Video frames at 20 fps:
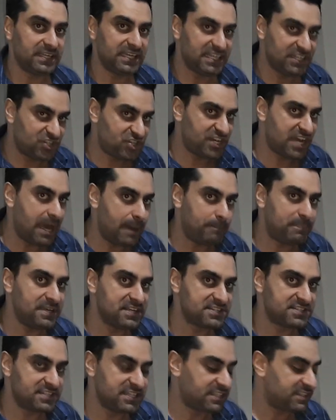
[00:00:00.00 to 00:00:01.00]
in
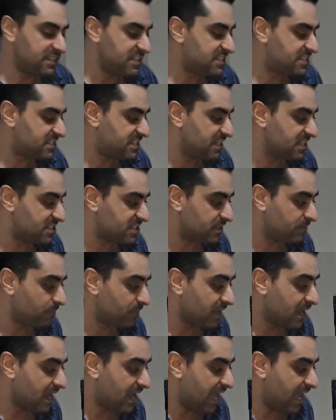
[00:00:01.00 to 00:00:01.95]
Champions League this season.